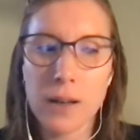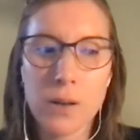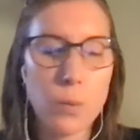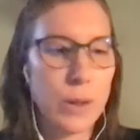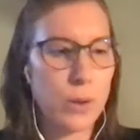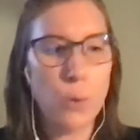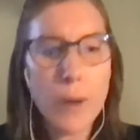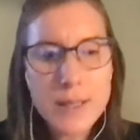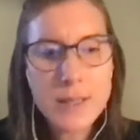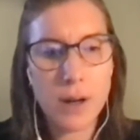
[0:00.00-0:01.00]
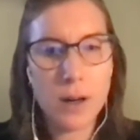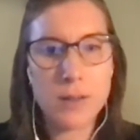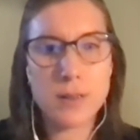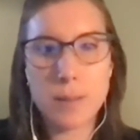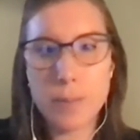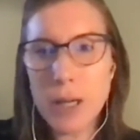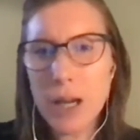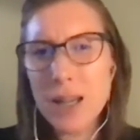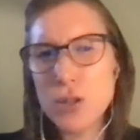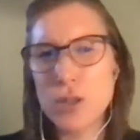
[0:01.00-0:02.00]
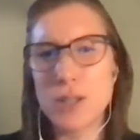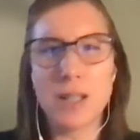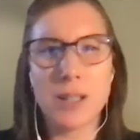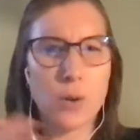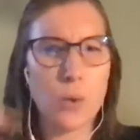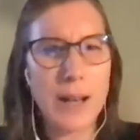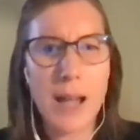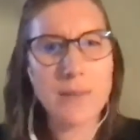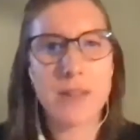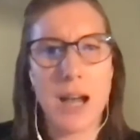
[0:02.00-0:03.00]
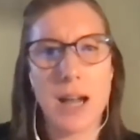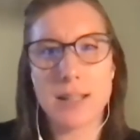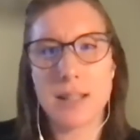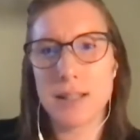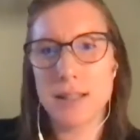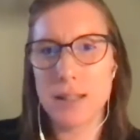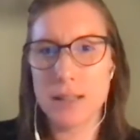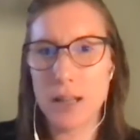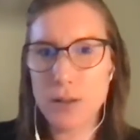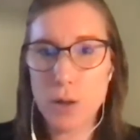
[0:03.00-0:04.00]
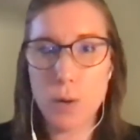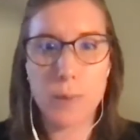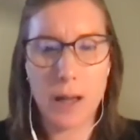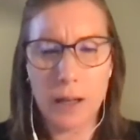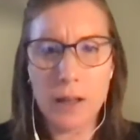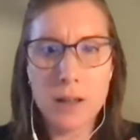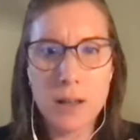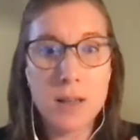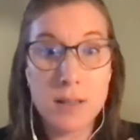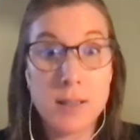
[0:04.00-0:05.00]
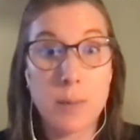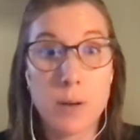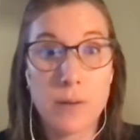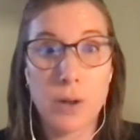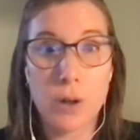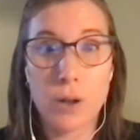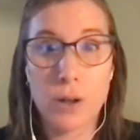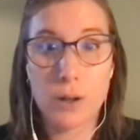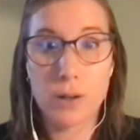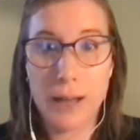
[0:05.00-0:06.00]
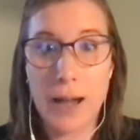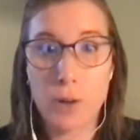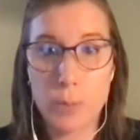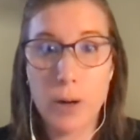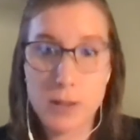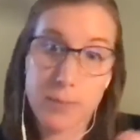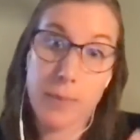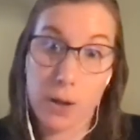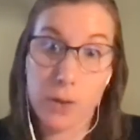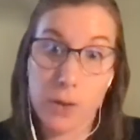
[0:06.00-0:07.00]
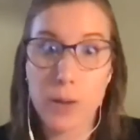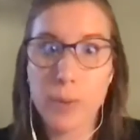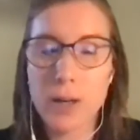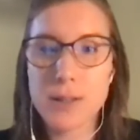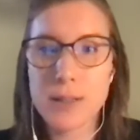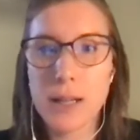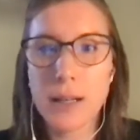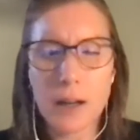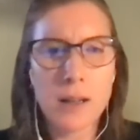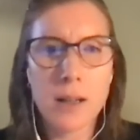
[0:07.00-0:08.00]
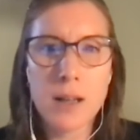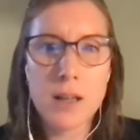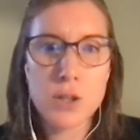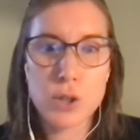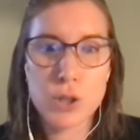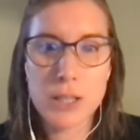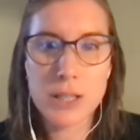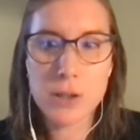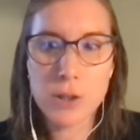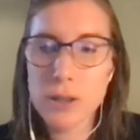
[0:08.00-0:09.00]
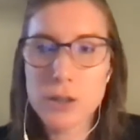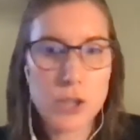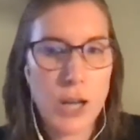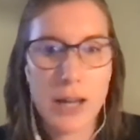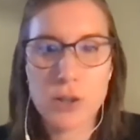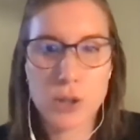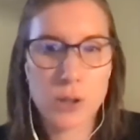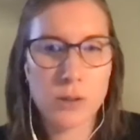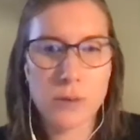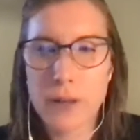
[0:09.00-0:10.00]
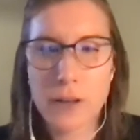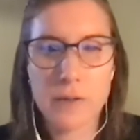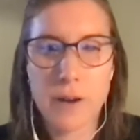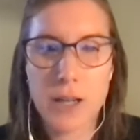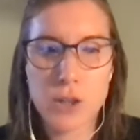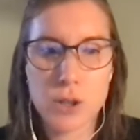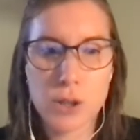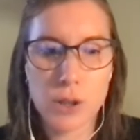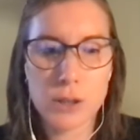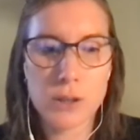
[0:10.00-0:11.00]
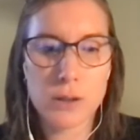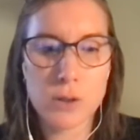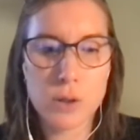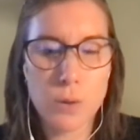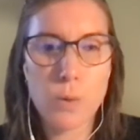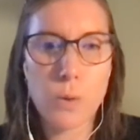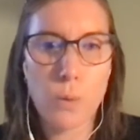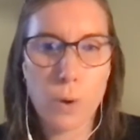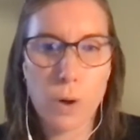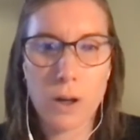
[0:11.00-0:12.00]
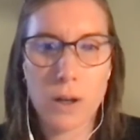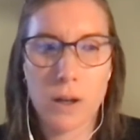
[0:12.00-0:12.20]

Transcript: with quasars, because she didn't quite have the access to the telescope that some of her counterparts, male counterparts, did, she couldn't check, she couldn't verify, she couldn't do the work